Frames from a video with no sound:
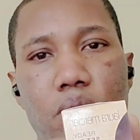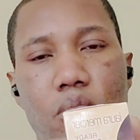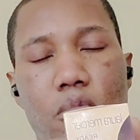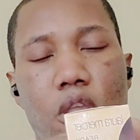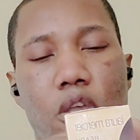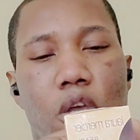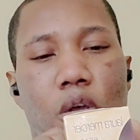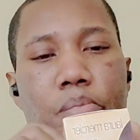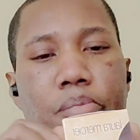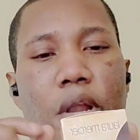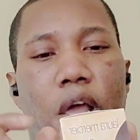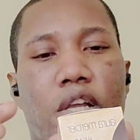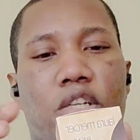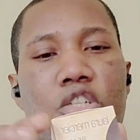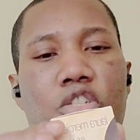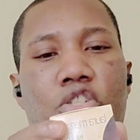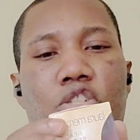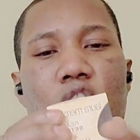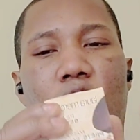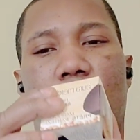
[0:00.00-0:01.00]

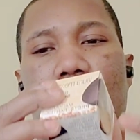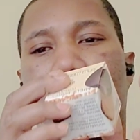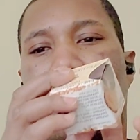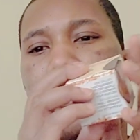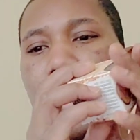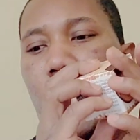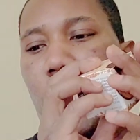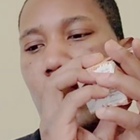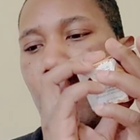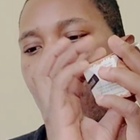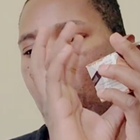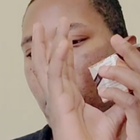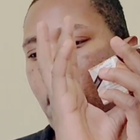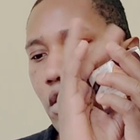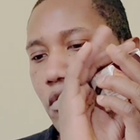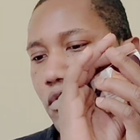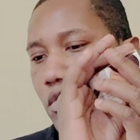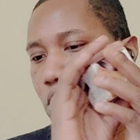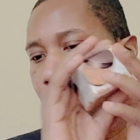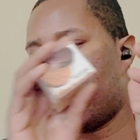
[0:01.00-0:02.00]
complexion, so I'm thinking about
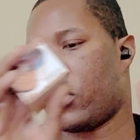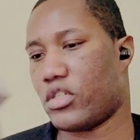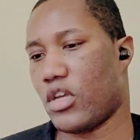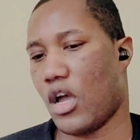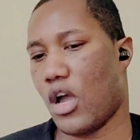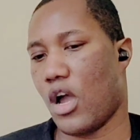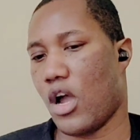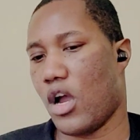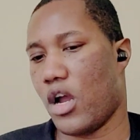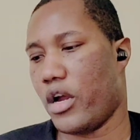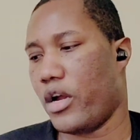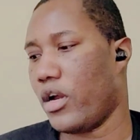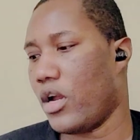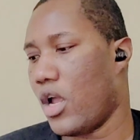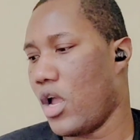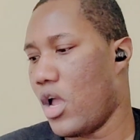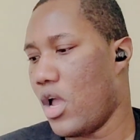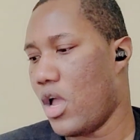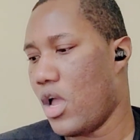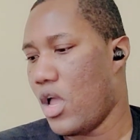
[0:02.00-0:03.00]
giving this to her,
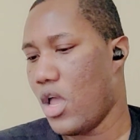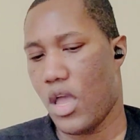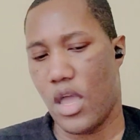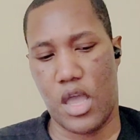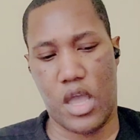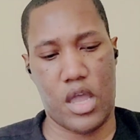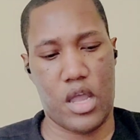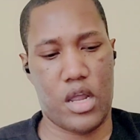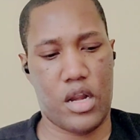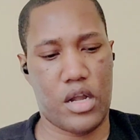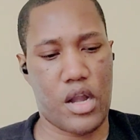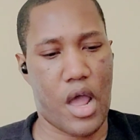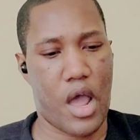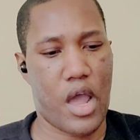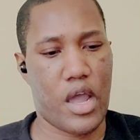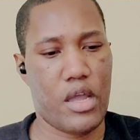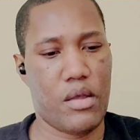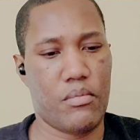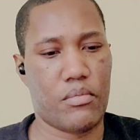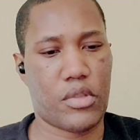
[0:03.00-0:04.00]
and
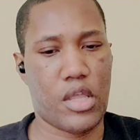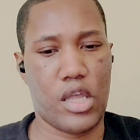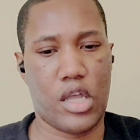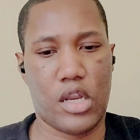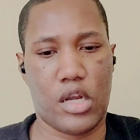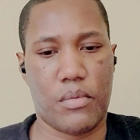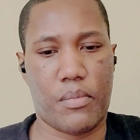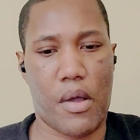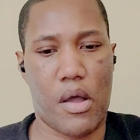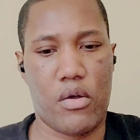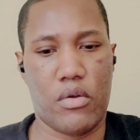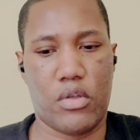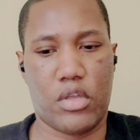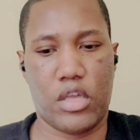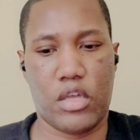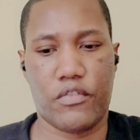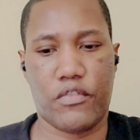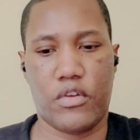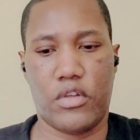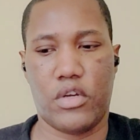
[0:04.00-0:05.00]
I am thinking about
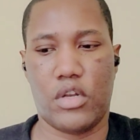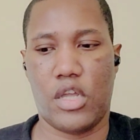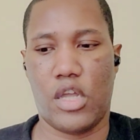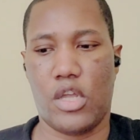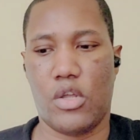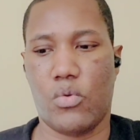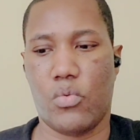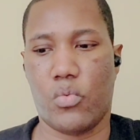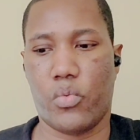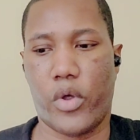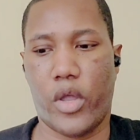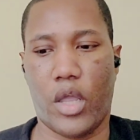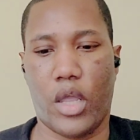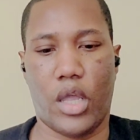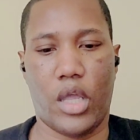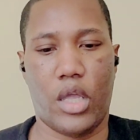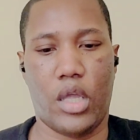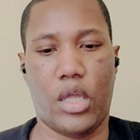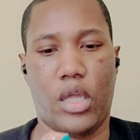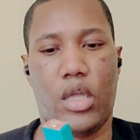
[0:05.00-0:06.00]
giving
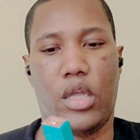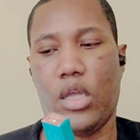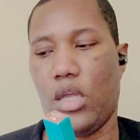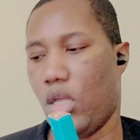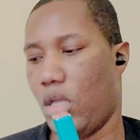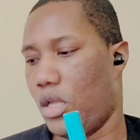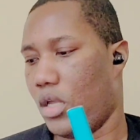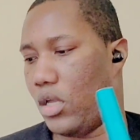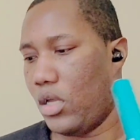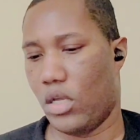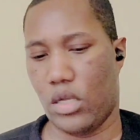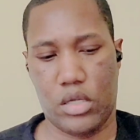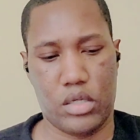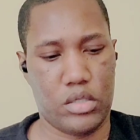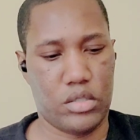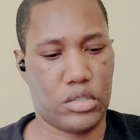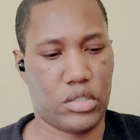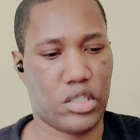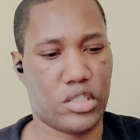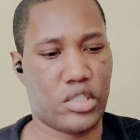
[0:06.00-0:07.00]
away
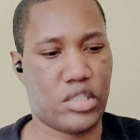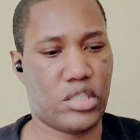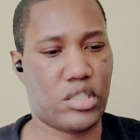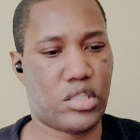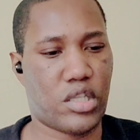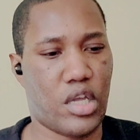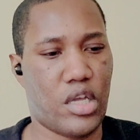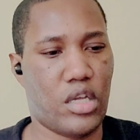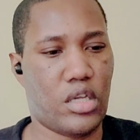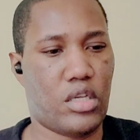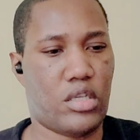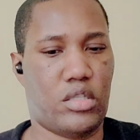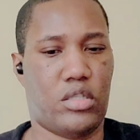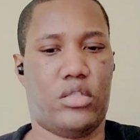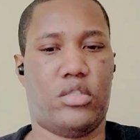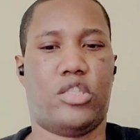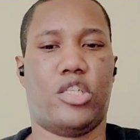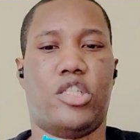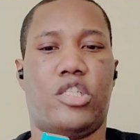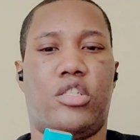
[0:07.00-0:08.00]
the stick,
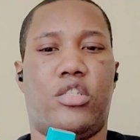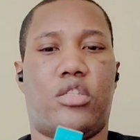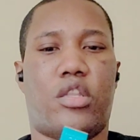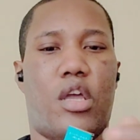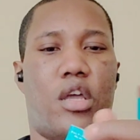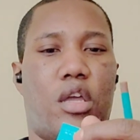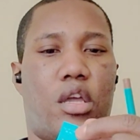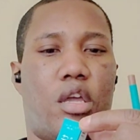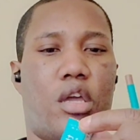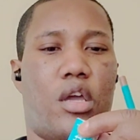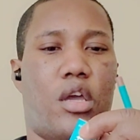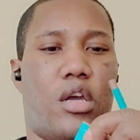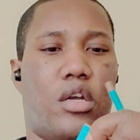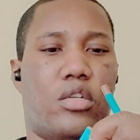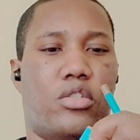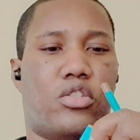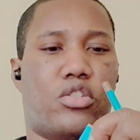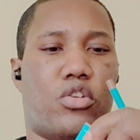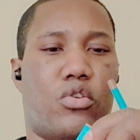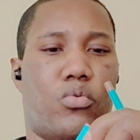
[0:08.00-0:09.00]
this thing here,
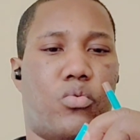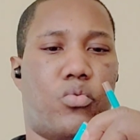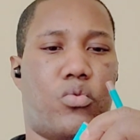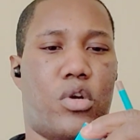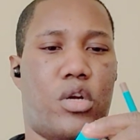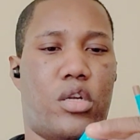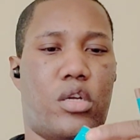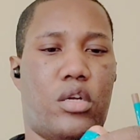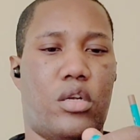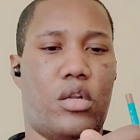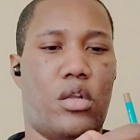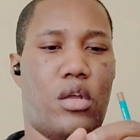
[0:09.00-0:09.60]
to one